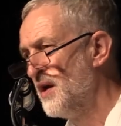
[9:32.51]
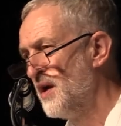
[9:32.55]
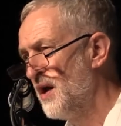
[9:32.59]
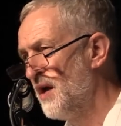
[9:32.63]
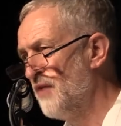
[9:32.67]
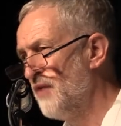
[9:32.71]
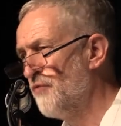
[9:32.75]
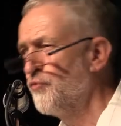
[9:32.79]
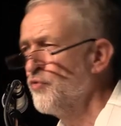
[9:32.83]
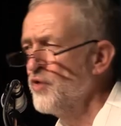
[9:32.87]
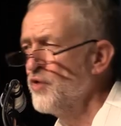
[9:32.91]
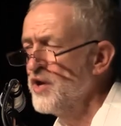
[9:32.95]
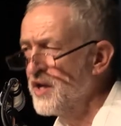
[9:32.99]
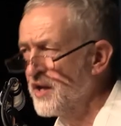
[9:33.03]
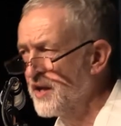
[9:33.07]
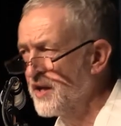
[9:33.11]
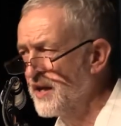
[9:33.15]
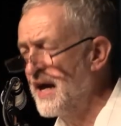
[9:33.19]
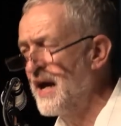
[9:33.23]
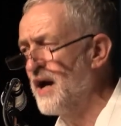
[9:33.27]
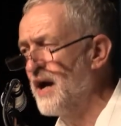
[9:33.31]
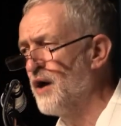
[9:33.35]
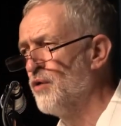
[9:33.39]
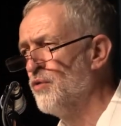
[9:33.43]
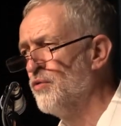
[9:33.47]
If we
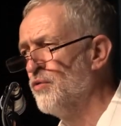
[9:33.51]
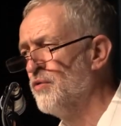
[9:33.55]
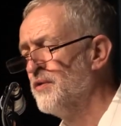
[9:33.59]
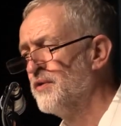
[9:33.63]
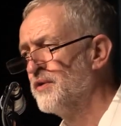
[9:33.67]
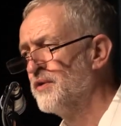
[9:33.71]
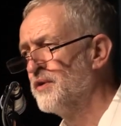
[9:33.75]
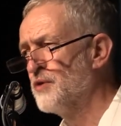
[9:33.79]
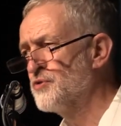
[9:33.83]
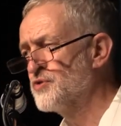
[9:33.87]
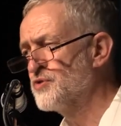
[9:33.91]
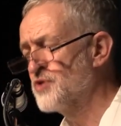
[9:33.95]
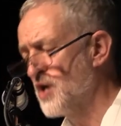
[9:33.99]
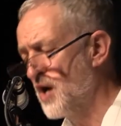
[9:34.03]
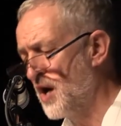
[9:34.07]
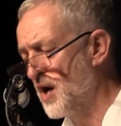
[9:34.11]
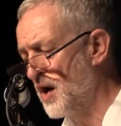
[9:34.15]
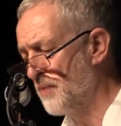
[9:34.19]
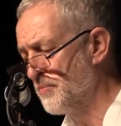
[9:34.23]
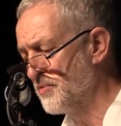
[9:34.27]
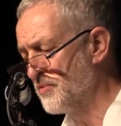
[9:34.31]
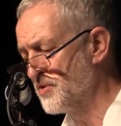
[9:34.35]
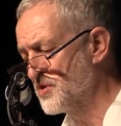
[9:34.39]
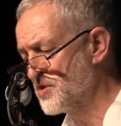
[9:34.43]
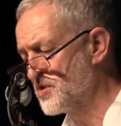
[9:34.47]
allow those
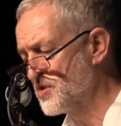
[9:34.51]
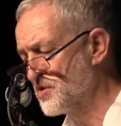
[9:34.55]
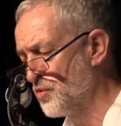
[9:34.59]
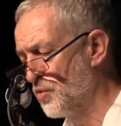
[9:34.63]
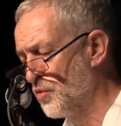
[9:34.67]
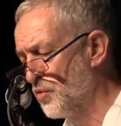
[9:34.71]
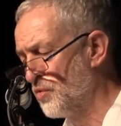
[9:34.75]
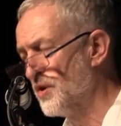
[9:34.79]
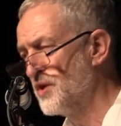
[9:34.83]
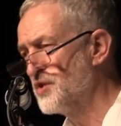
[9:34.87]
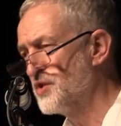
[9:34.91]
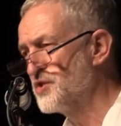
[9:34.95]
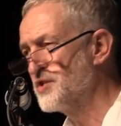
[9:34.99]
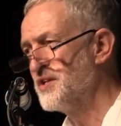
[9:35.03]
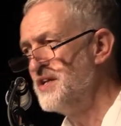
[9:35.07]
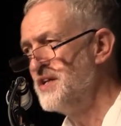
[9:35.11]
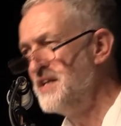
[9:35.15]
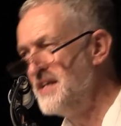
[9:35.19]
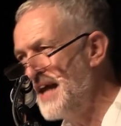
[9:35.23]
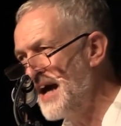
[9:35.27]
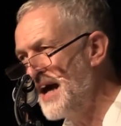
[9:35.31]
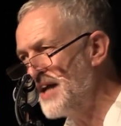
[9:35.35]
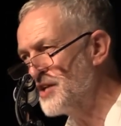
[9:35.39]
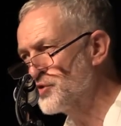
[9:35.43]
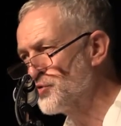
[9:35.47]
carbon storage, the
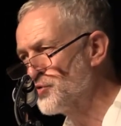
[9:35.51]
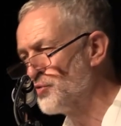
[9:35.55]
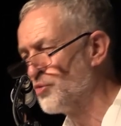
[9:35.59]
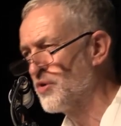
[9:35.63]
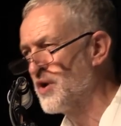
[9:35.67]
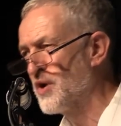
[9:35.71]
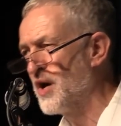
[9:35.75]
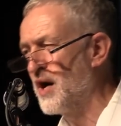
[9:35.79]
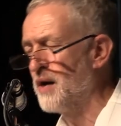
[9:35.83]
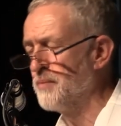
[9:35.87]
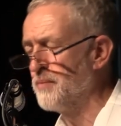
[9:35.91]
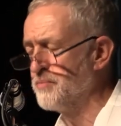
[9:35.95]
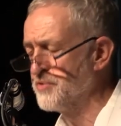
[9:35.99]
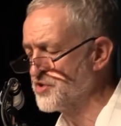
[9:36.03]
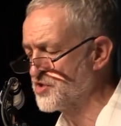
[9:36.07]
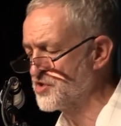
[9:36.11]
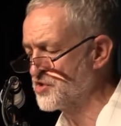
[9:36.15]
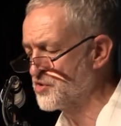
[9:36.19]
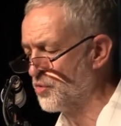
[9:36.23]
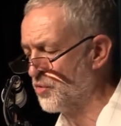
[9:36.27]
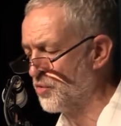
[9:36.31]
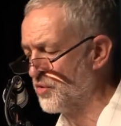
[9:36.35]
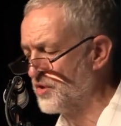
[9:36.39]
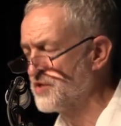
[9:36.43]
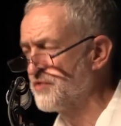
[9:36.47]
natural carbon
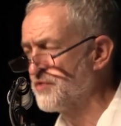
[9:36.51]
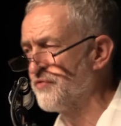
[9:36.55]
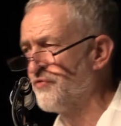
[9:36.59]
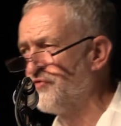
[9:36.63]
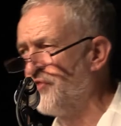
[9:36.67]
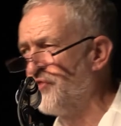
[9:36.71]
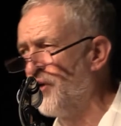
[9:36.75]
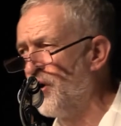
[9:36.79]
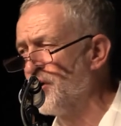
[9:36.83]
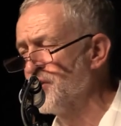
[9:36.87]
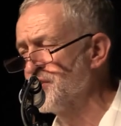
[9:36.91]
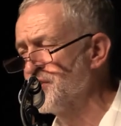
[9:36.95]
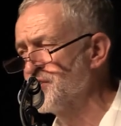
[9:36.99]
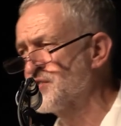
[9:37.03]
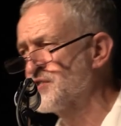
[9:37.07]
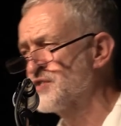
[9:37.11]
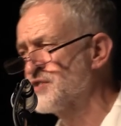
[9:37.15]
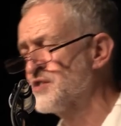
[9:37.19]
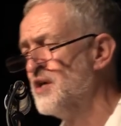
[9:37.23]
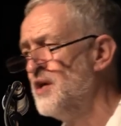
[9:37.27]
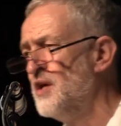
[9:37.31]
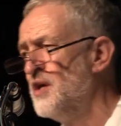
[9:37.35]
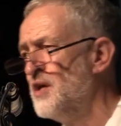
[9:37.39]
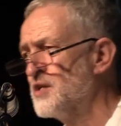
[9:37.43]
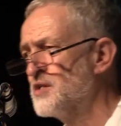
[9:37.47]
storage of forests
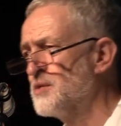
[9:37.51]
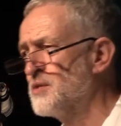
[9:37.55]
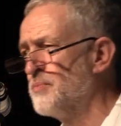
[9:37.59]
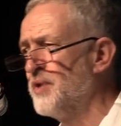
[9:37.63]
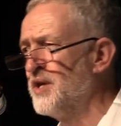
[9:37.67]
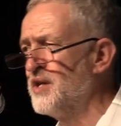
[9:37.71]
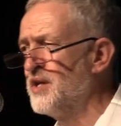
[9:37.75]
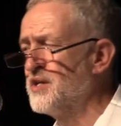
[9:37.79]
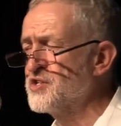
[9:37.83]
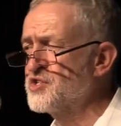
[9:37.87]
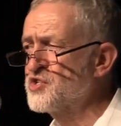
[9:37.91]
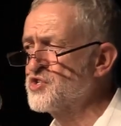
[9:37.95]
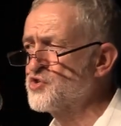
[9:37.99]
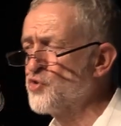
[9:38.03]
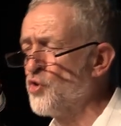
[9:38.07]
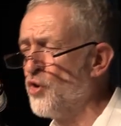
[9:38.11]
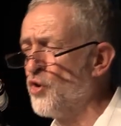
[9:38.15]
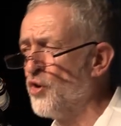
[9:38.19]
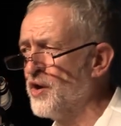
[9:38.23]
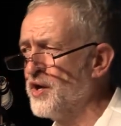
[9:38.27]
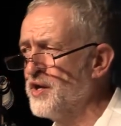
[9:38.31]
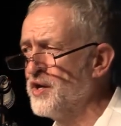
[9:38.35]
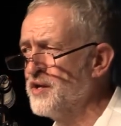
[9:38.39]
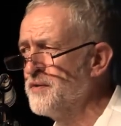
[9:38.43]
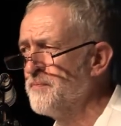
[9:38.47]
to be
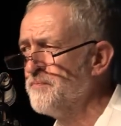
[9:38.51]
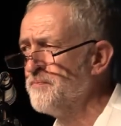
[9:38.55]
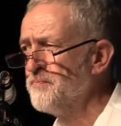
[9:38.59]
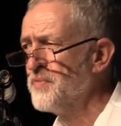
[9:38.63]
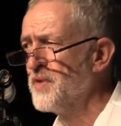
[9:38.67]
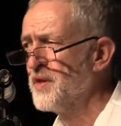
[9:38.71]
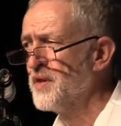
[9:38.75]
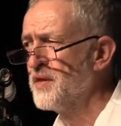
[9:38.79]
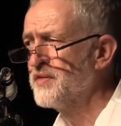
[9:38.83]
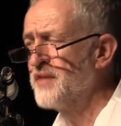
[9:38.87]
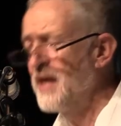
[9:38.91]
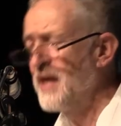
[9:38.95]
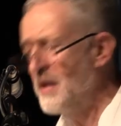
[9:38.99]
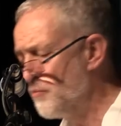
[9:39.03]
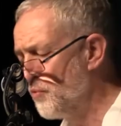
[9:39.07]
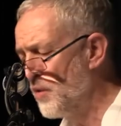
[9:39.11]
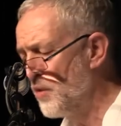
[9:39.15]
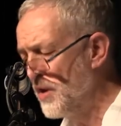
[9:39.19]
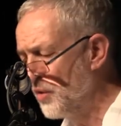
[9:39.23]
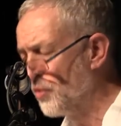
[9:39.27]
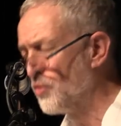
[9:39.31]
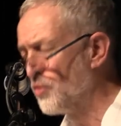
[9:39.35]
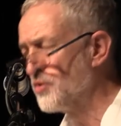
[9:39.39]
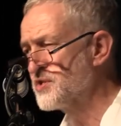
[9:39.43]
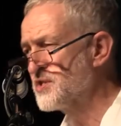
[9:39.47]
destroyed, then
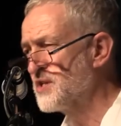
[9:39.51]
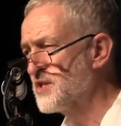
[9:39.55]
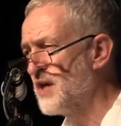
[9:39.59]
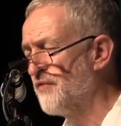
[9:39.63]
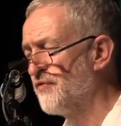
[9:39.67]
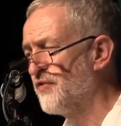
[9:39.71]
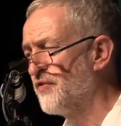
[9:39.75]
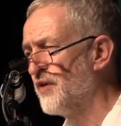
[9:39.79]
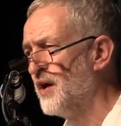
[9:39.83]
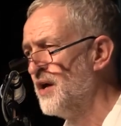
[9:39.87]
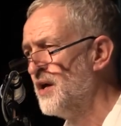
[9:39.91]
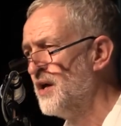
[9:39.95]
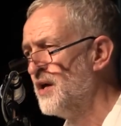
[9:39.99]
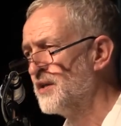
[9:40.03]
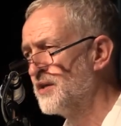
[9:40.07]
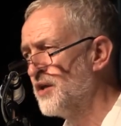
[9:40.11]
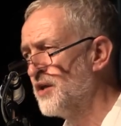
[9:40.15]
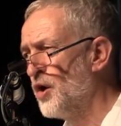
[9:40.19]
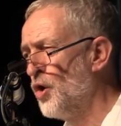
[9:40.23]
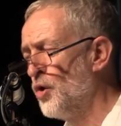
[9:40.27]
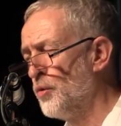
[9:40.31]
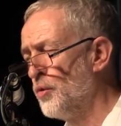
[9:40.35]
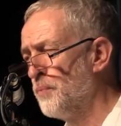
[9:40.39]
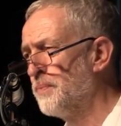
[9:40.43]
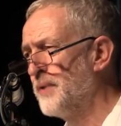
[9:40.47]
we all suffer, the
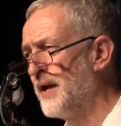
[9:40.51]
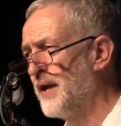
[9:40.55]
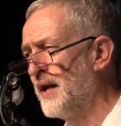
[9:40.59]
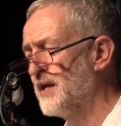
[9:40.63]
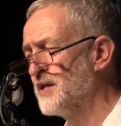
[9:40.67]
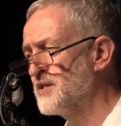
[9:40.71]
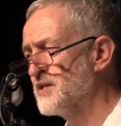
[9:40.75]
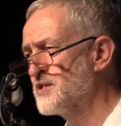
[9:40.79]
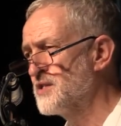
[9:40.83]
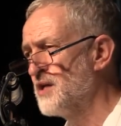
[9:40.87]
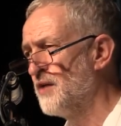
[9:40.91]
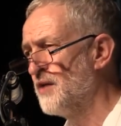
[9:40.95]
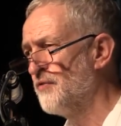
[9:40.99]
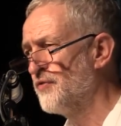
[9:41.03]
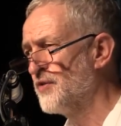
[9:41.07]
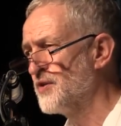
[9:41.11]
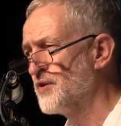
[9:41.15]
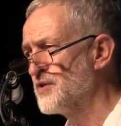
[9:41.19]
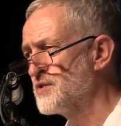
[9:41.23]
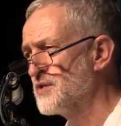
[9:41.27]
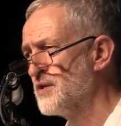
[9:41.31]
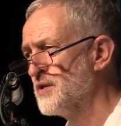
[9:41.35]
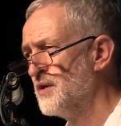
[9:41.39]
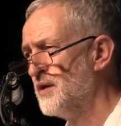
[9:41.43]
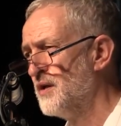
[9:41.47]
whole planet
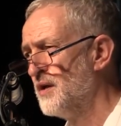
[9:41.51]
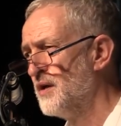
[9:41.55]
suffers.